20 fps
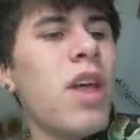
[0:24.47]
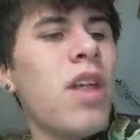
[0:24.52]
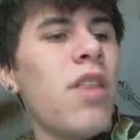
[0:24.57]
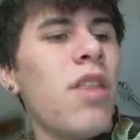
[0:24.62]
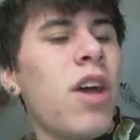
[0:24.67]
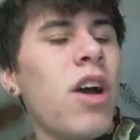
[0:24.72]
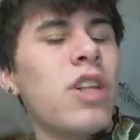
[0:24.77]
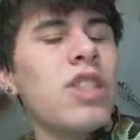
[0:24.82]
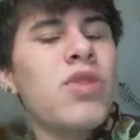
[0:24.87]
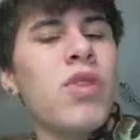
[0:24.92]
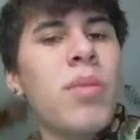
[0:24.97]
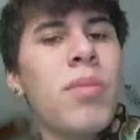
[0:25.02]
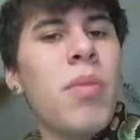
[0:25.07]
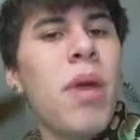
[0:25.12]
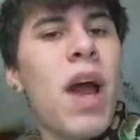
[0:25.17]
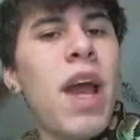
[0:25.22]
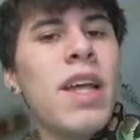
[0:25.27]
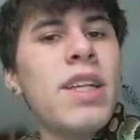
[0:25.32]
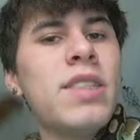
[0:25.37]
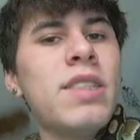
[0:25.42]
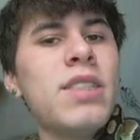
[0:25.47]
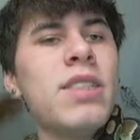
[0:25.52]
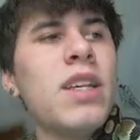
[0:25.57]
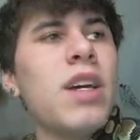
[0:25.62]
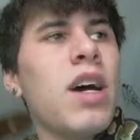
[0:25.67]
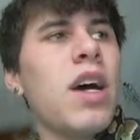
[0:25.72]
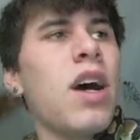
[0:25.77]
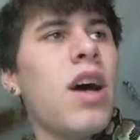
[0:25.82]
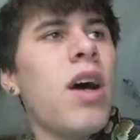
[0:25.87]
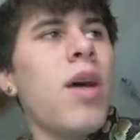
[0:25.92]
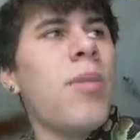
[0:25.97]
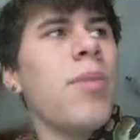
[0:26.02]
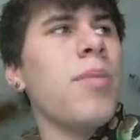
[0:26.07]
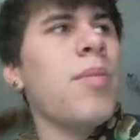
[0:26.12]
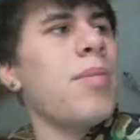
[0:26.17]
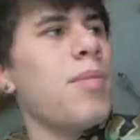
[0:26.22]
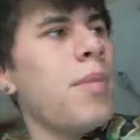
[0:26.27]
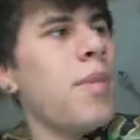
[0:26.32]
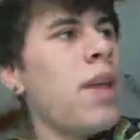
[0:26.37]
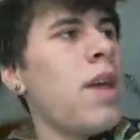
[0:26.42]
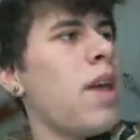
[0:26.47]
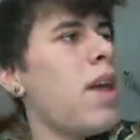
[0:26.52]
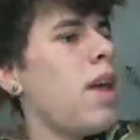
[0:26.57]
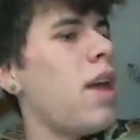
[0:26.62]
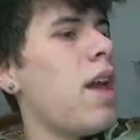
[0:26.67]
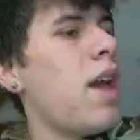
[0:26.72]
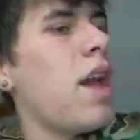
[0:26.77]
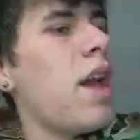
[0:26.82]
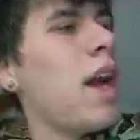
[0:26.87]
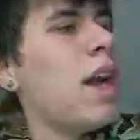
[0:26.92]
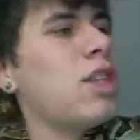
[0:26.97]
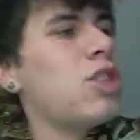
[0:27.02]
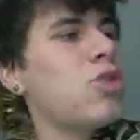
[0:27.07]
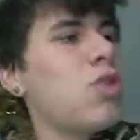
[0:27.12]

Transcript: They also had mites. I